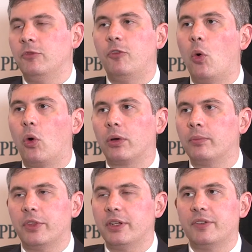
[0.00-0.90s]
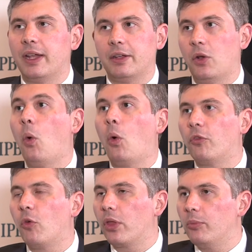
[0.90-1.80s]
for the defendant or
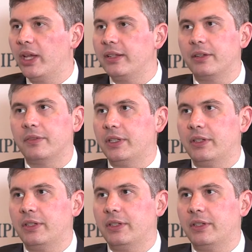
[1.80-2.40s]
for the plaintiff,